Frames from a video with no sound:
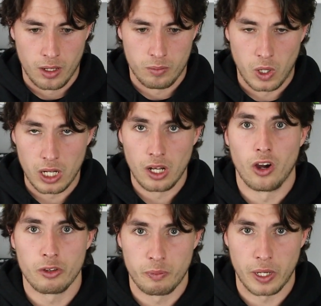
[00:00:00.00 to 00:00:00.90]
my
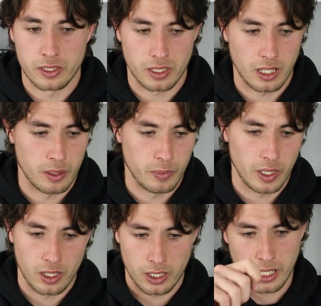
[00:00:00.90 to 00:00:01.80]
life basically and be
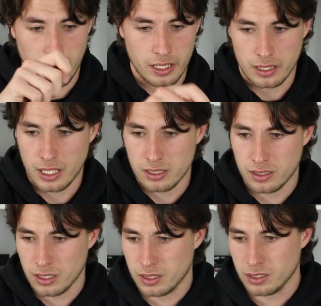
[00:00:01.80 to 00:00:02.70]
like, okay, I need this,
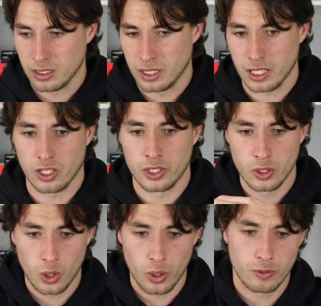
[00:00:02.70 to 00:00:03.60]
and this. I
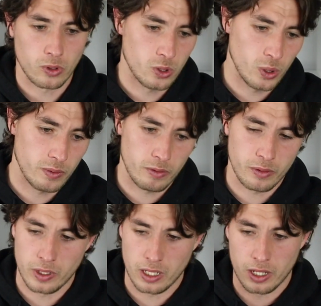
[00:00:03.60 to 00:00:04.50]
know I've got two of
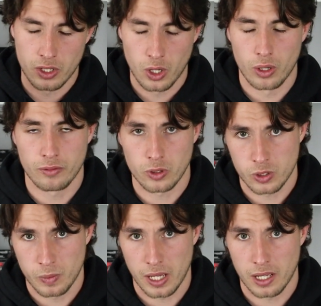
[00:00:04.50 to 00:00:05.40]
everything. I know I've got
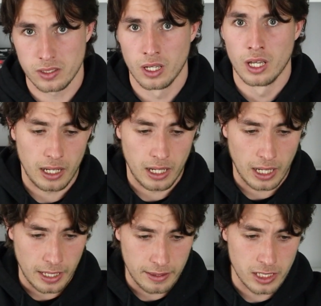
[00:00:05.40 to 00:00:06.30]
spares.
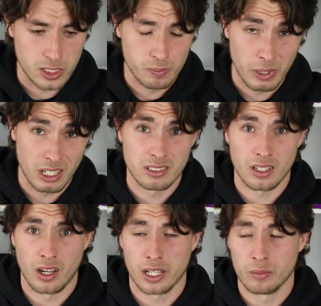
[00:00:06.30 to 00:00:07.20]
And this means that
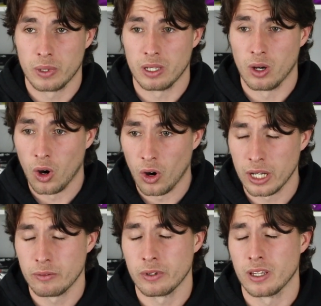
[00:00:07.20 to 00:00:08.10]
I can be hot on
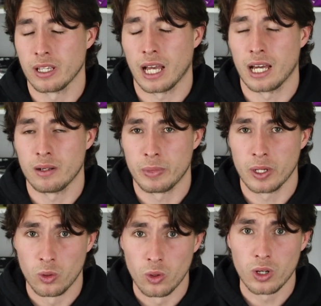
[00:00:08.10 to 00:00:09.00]
everything and be
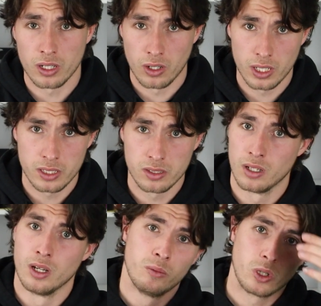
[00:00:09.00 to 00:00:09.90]
organised,
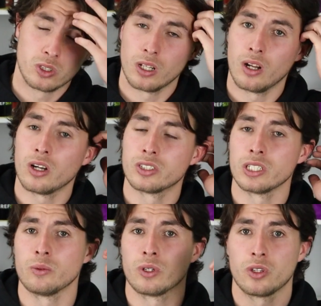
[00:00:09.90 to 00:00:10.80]
because the last thing
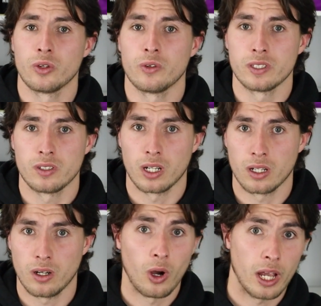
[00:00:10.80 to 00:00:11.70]
you want to do is like,
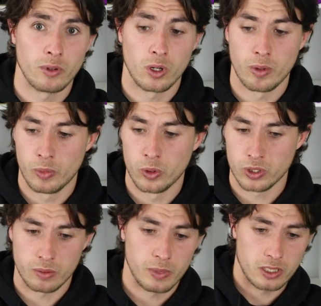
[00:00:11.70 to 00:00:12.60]
oh, I haven't got my
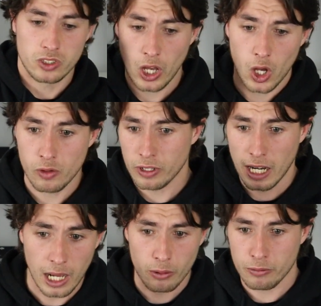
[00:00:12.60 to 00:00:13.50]
boots, and me turfing
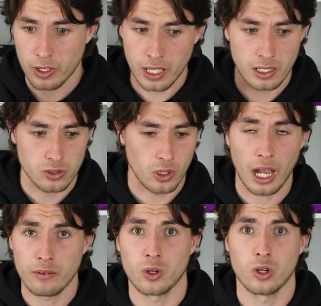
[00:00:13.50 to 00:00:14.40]
out things, or I
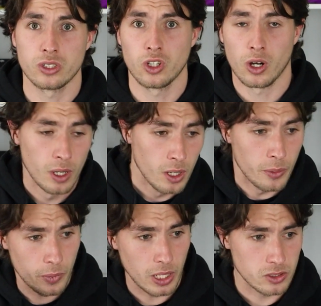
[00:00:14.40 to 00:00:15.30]
haven't got a top
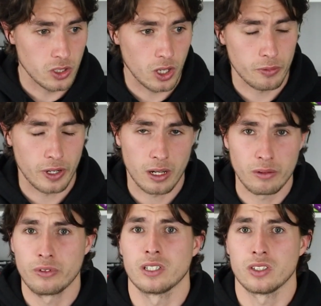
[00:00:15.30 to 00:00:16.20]
and turfing
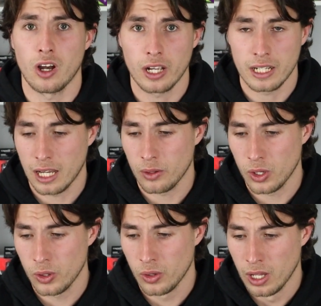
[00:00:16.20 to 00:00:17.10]
out things. I now
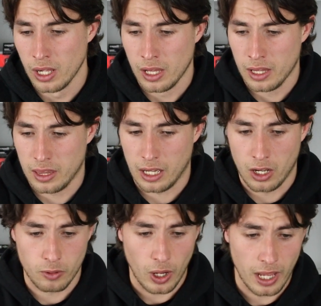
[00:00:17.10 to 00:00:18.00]
know that
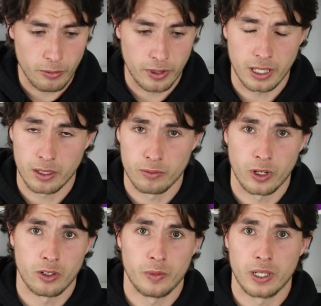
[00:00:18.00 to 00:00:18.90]
I've got everything in
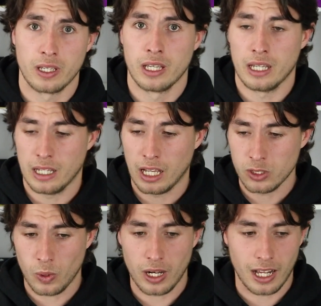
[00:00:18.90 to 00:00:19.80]
front of me, as
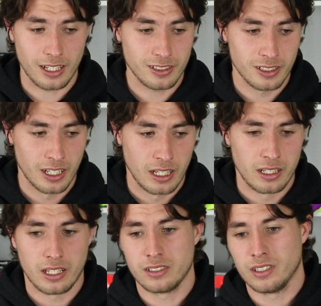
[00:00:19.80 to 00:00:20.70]
well as
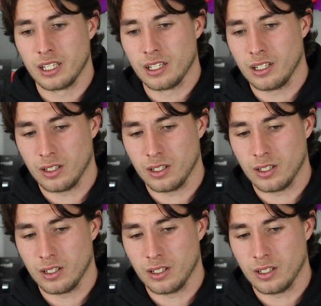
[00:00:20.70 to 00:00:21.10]
this thing